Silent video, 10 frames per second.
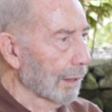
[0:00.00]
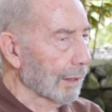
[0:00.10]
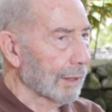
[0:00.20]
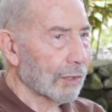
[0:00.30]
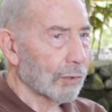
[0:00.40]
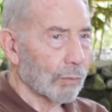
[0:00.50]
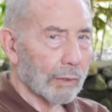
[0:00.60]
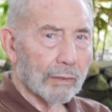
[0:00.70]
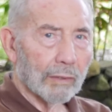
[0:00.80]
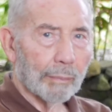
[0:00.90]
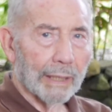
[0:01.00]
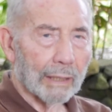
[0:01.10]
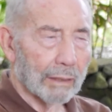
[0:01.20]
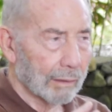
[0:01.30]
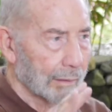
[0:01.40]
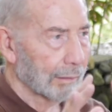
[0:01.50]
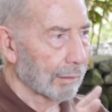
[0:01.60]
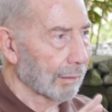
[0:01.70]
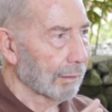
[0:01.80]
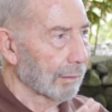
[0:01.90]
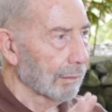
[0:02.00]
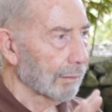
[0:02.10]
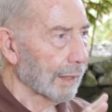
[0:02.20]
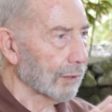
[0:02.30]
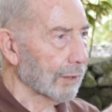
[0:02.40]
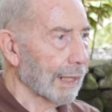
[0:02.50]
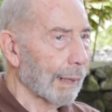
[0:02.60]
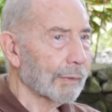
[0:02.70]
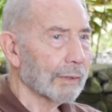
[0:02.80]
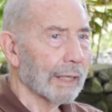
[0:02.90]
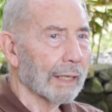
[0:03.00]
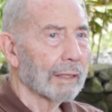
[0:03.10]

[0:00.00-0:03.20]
And this is one of the big things that happened there.